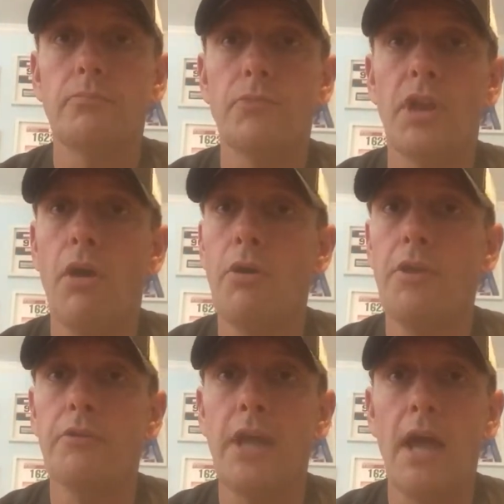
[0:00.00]
the
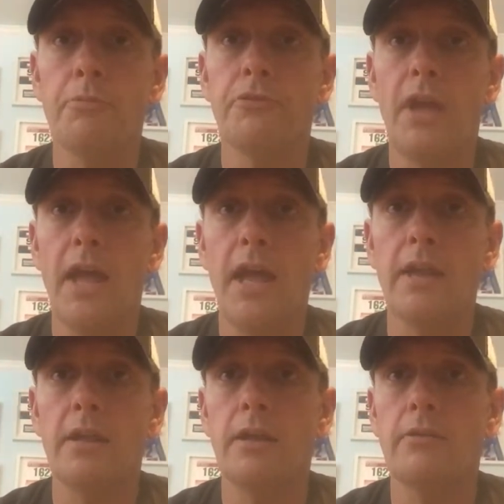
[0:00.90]
other day I had
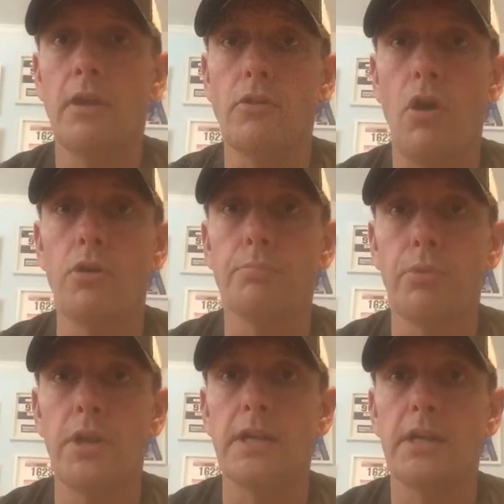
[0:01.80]
a long
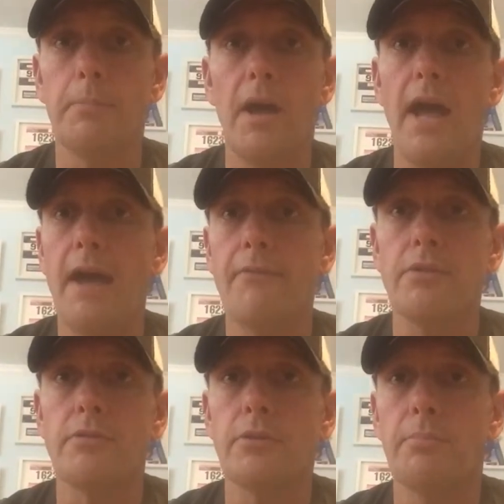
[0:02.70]
brick, and about halfway
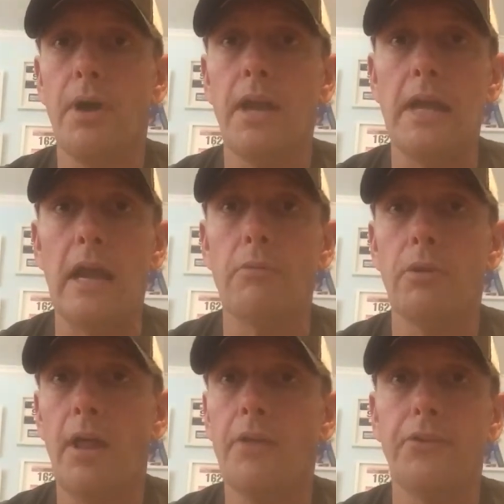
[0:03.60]
through the bike I
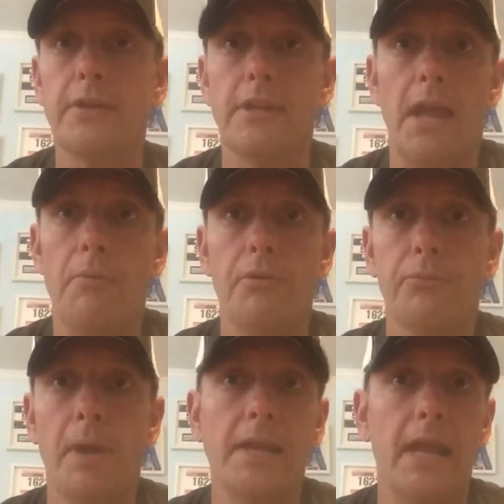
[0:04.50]
realized like today
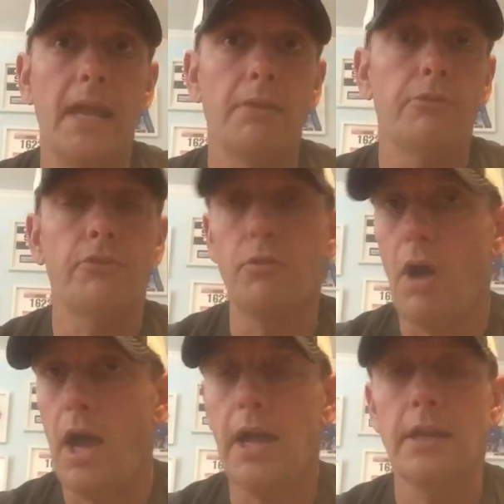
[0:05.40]
wasn't my day. It was too
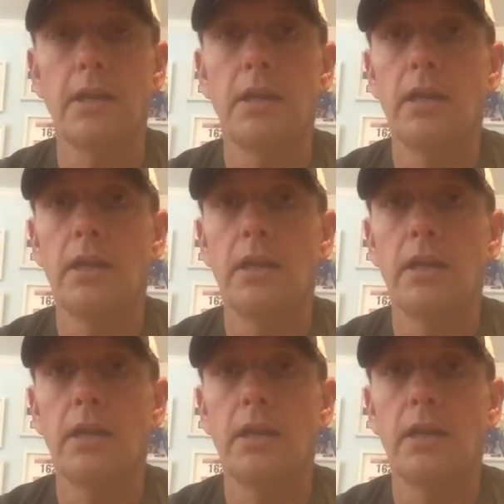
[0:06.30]
hot.